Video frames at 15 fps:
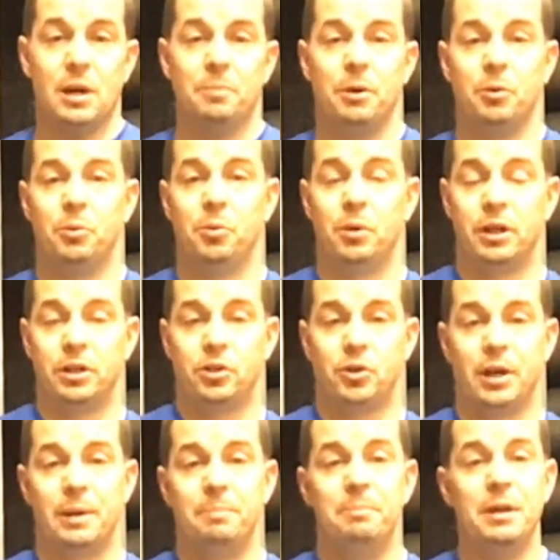but we want to
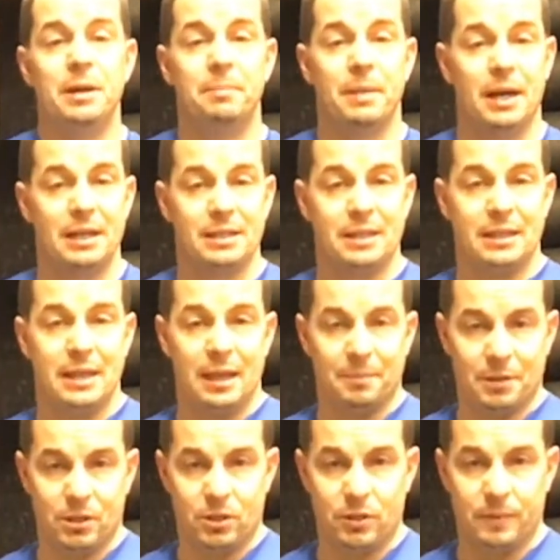try to minimize the
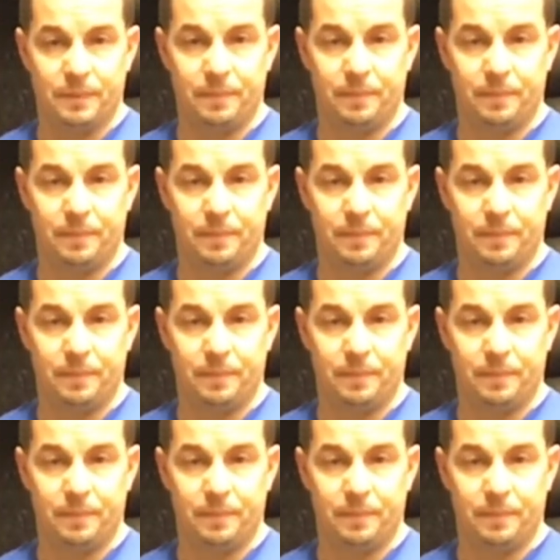damage.